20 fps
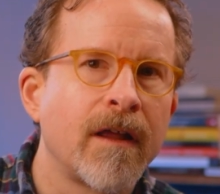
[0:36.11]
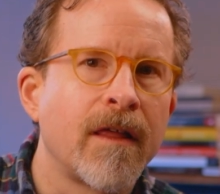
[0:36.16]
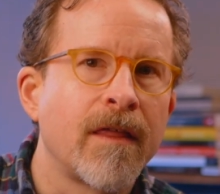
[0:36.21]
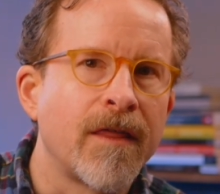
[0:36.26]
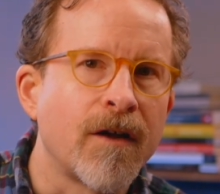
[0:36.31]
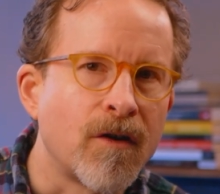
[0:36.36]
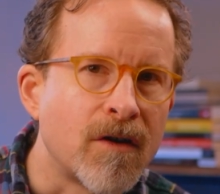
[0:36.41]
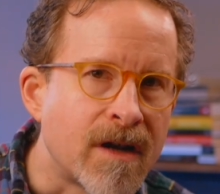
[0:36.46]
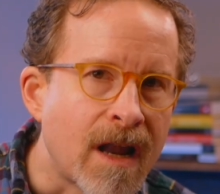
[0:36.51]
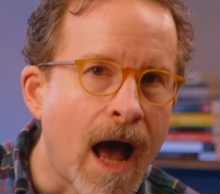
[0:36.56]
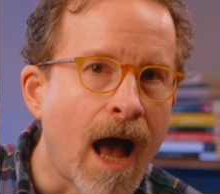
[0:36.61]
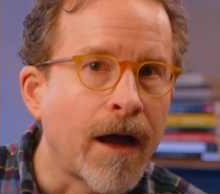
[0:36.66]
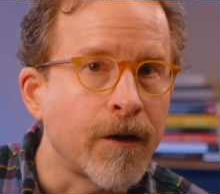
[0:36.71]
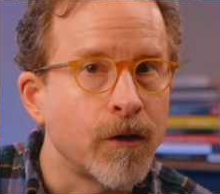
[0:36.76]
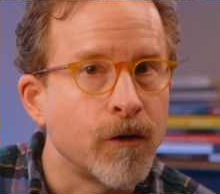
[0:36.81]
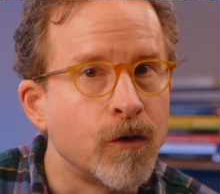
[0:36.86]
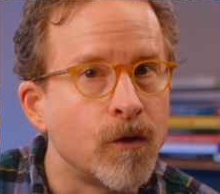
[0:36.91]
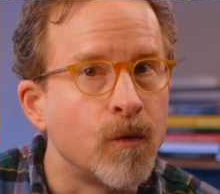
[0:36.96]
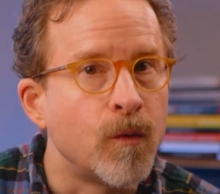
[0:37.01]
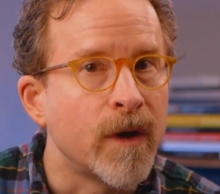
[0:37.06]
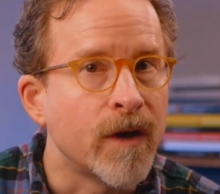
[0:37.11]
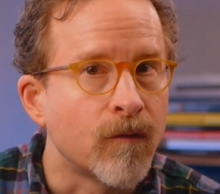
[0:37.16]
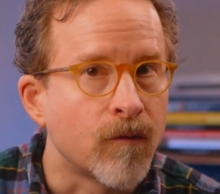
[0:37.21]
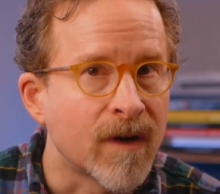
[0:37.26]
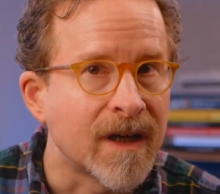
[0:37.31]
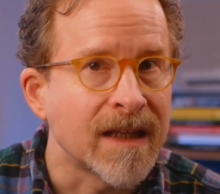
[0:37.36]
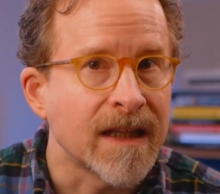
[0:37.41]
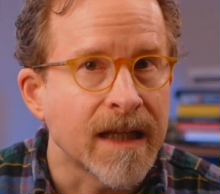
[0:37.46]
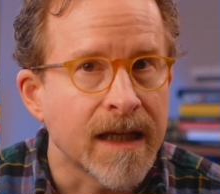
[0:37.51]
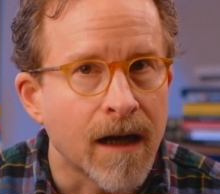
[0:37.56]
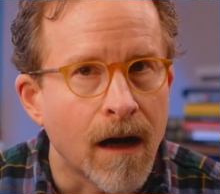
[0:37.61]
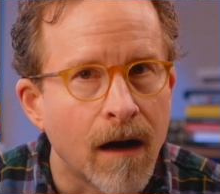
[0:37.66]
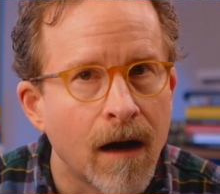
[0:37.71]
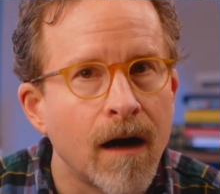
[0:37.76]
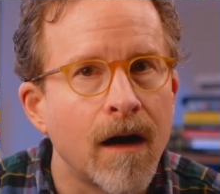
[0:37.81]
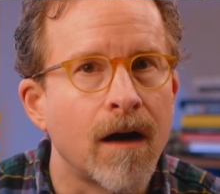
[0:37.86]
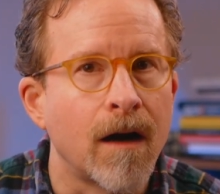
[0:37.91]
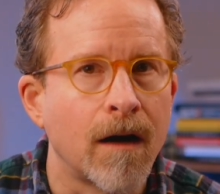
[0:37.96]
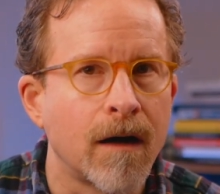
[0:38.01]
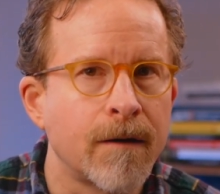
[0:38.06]
They're not who we really
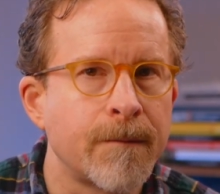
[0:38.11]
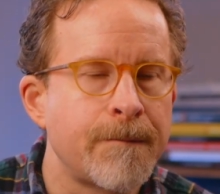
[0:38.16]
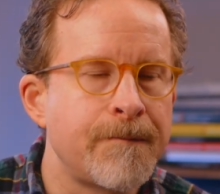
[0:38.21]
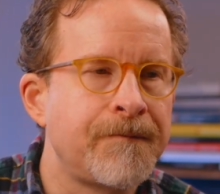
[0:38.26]
are.